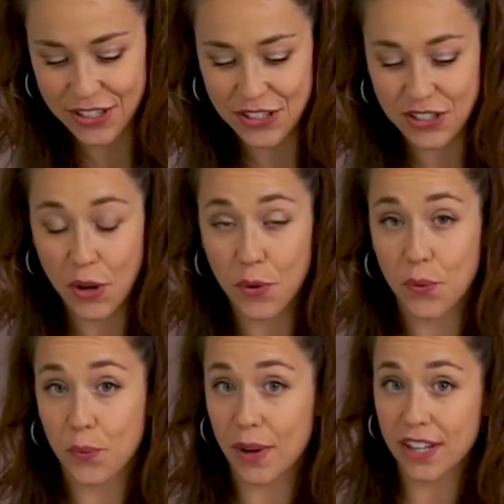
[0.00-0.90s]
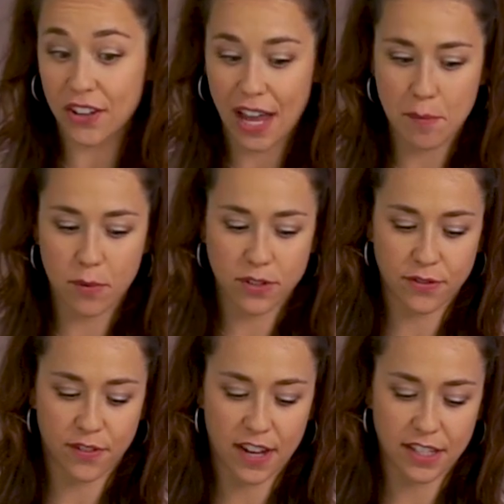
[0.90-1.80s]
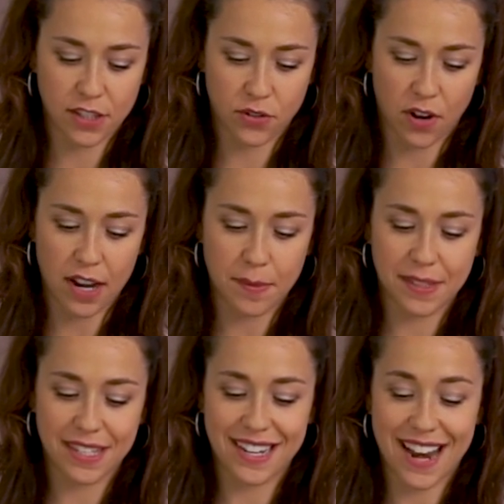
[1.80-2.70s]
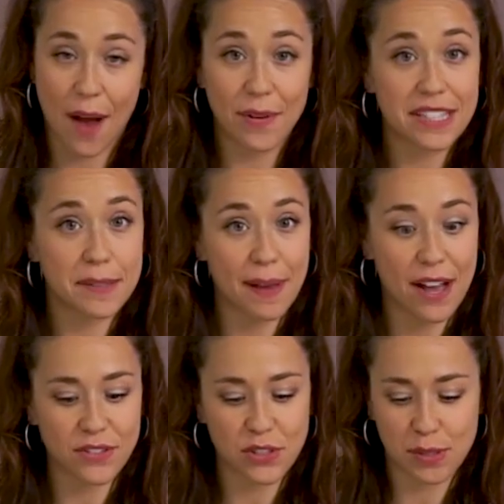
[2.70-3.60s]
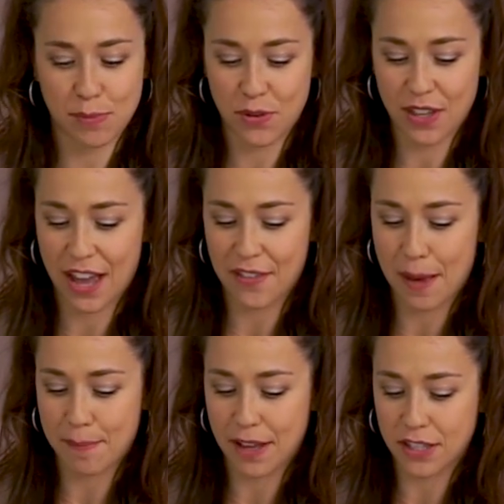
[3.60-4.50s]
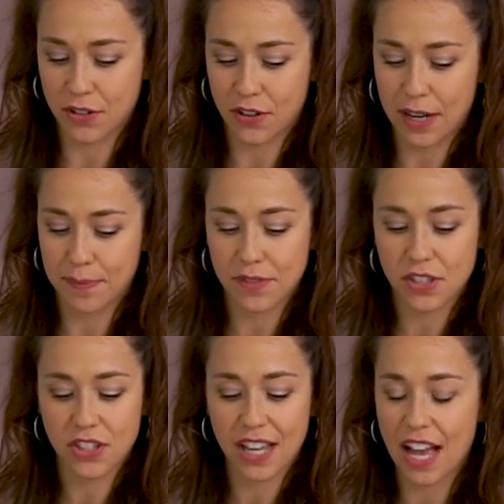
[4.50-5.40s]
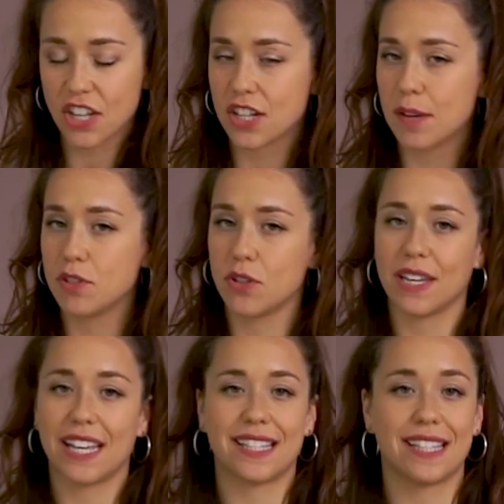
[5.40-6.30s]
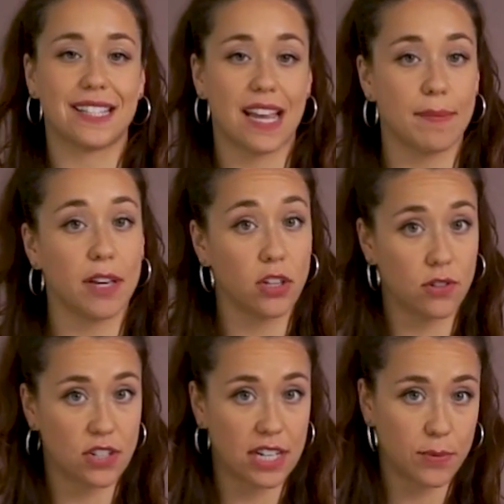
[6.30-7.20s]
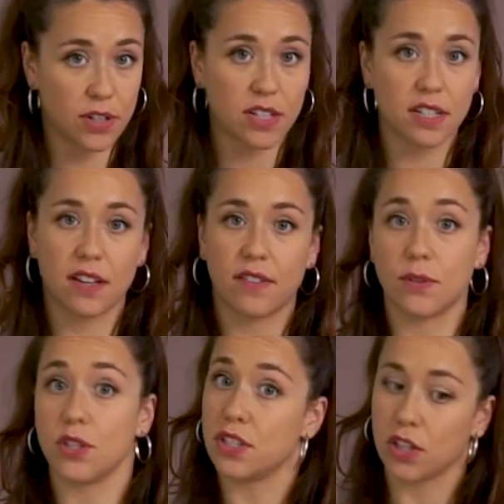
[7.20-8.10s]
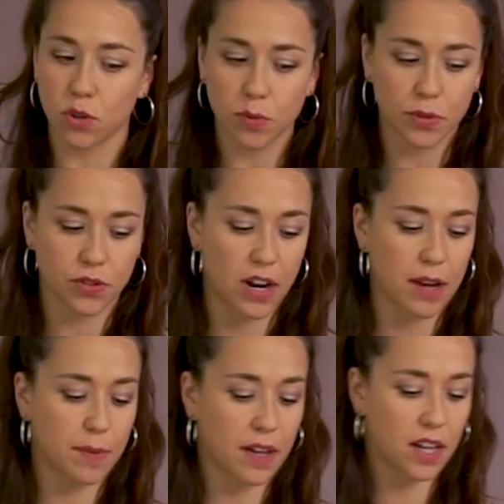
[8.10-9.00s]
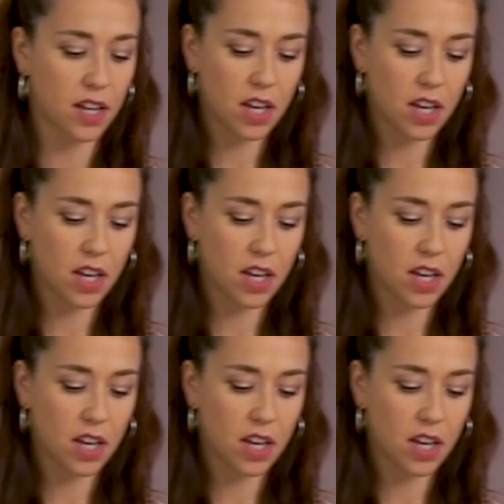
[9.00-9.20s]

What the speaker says: So when you get more defined stripes, now it's about smoothing out that buttercream. So the action I'm doing is the same I usually would if I was using a normal scraper.